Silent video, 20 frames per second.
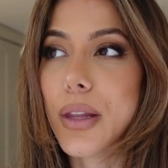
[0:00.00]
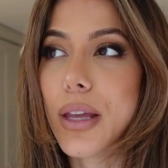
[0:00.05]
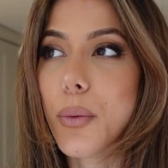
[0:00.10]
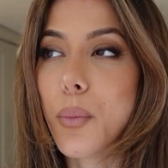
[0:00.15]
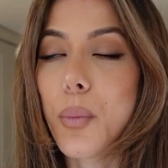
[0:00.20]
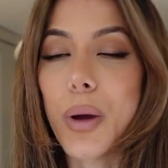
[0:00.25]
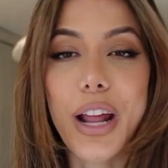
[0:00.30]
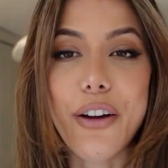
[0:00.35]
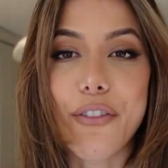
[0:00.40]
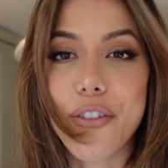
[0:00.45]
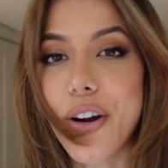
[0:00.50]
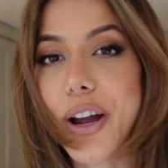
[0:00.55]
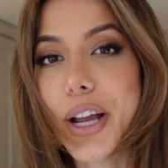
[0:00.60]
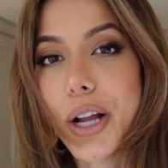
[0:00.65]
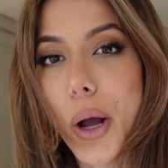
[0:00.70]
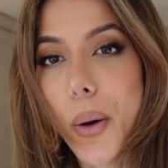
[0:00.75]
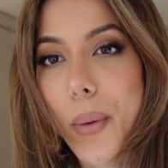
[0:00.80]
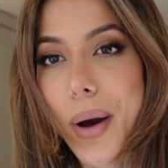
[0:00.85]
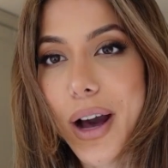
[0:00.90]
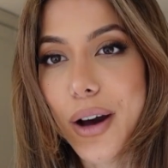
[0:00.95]
whenever I
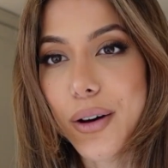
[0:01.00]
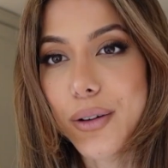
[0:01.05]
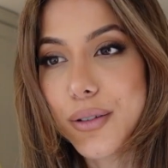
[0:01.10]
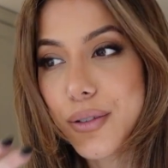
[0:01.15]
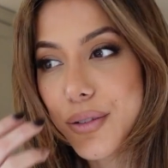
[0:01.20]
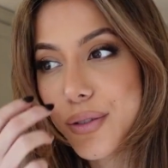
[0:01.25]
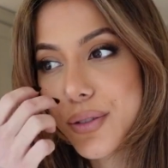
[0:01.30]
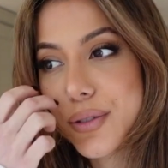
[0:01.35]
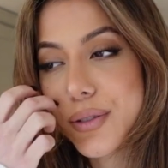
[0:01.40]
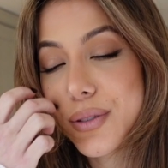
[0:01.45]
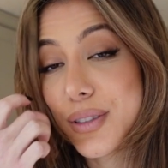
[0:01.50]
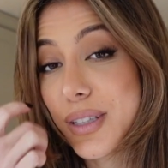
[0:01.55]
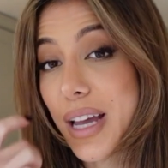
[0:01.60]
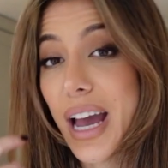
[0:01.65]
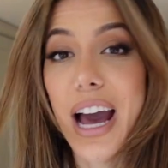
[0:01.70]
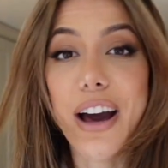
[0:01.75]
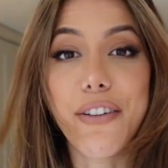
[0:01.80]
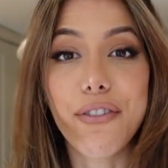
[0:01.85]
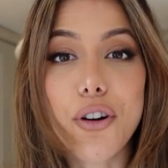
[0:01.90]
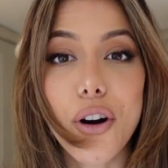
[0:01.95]
go out,
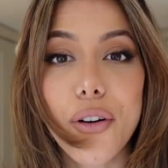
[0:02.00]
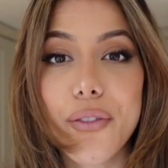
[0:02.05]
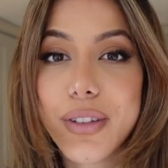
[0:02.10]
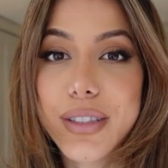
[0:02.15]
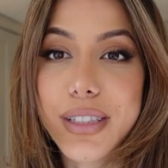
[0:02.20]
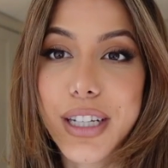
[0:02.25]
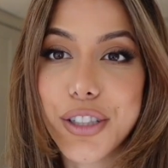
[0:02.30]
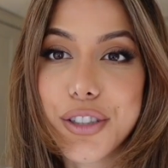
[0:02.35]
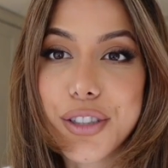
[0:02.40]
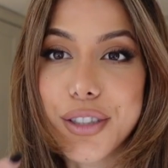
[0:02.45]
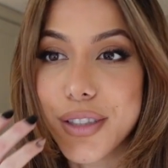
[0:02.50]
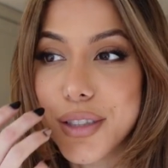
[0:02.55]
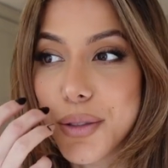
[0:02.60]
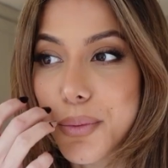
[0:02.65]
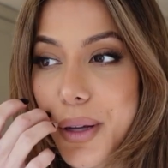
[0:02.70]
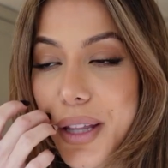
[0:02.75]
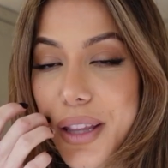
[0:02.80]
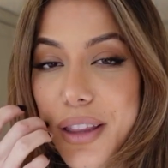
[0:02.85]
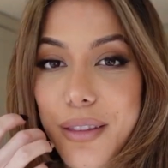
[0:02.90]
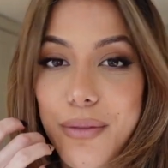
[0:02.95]
have conversations
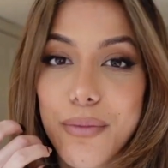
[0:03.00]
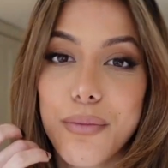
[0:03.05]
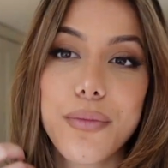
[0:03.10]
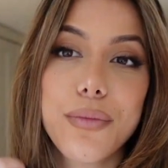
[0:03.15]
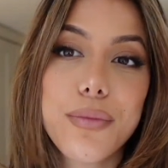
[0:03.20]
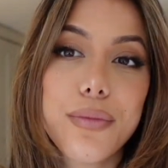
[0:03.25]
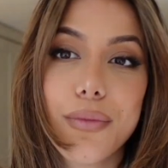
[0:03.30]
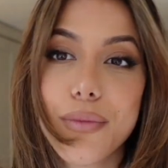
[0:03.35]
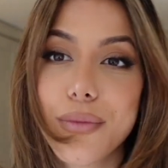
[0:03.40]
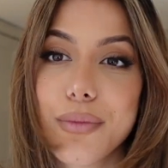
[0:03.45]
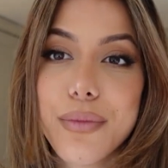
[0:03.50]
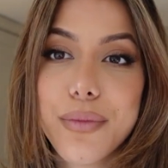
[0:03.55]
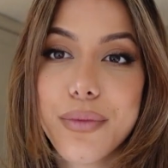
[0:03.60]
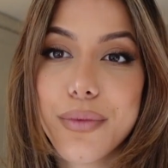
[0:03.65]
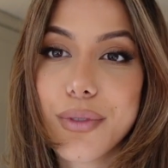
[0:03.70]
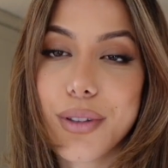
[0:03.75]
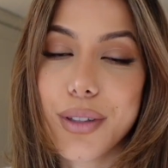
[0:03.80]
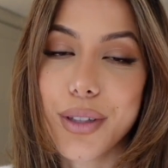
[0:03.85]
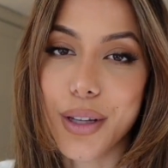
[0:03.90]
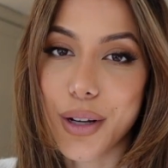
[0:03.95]
with
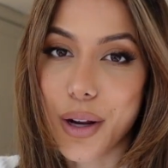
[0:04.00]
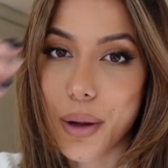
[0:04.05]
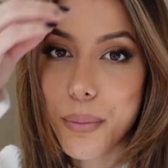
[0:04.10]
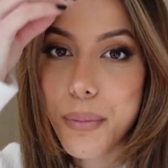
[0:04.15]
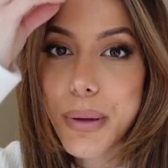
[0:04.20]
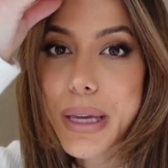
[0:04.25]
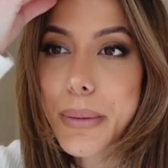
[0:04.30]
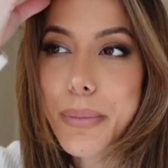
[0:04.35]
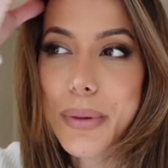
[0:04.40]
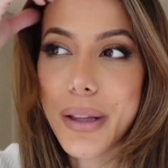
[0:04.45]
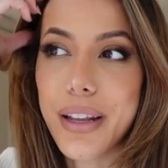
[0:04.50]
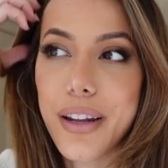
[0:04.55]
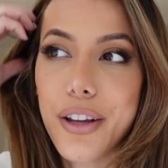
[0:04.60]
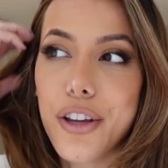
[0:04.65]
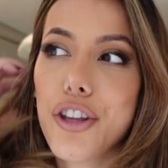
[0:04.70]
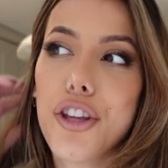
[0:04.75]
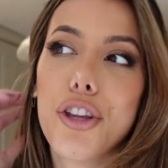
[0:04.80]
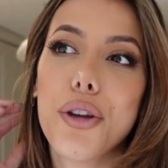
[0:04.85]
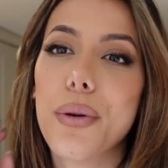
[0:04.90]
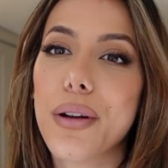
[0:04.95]
people in a
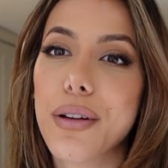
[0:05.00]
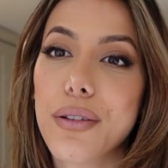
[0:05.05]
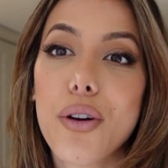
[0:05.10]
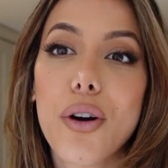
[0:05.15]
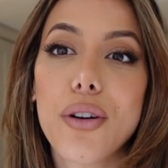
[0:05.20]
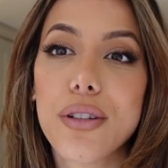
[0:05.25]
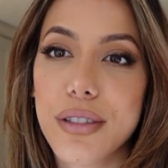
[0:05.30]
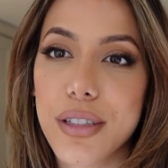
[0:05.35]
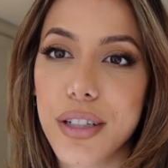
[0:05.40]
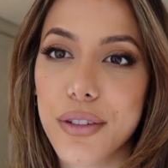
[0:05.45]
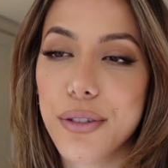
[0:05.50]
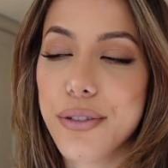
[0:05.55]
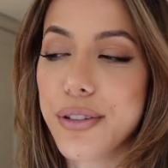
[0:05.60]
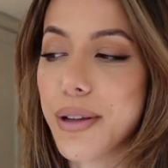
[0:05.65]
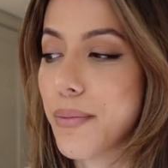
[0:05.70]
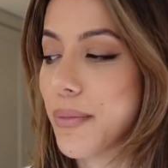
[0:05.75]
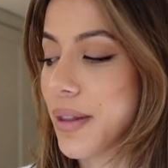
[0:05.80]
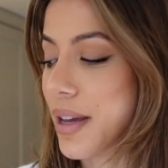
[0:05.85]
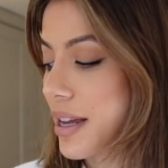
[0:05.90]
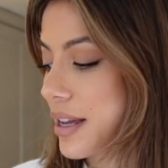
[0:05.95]
queue in Costa or
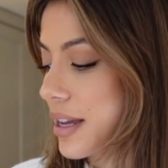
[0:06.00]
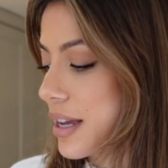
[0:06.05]
something.